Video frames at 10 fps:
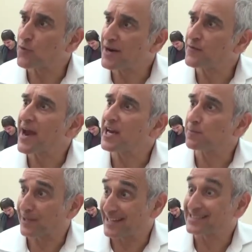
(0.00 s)
renovating
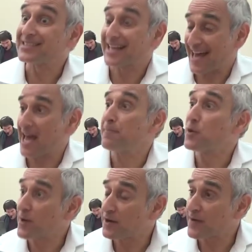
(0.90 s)
places that can be
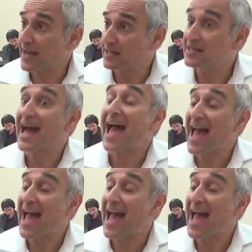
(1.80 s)
renovated,